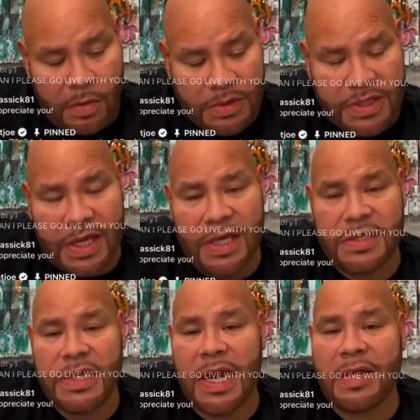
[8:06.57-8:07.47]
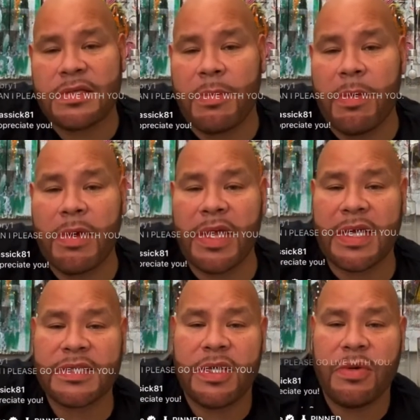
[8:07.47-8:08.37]
Once again, shout out to my brother.
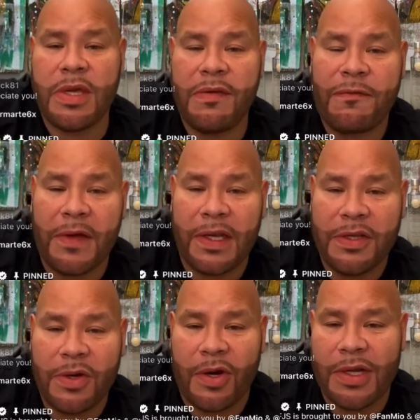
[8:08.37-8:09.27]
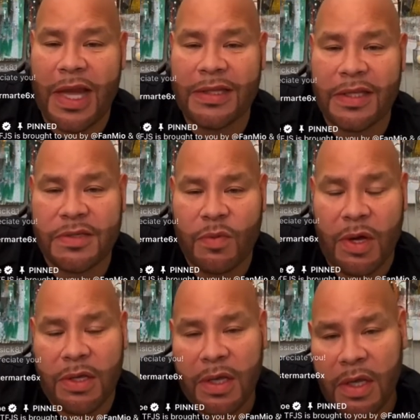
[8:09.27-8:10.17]
I see you, E. Philly. You're going to like this
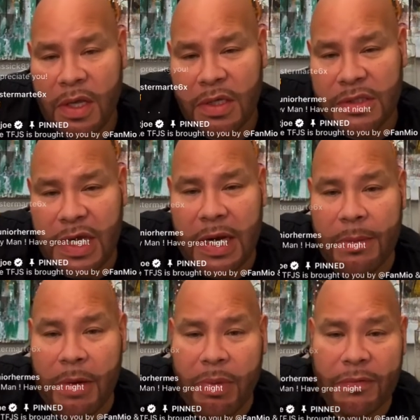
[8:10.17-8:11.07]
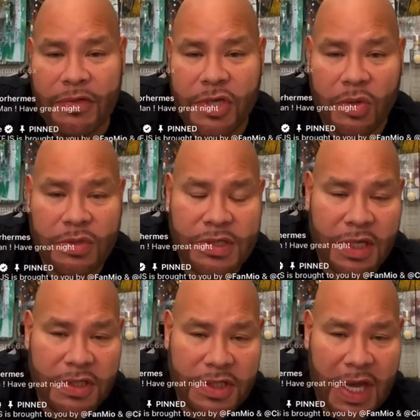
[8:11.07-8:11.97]
one. Shout out my brother, Tone
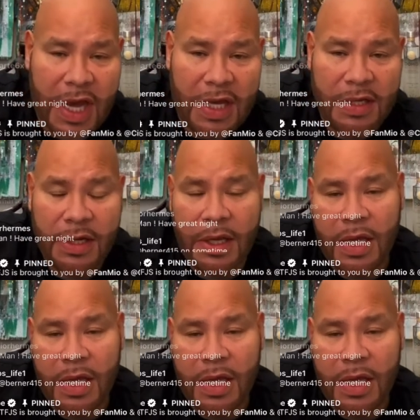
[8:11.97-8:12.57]
Sunshine.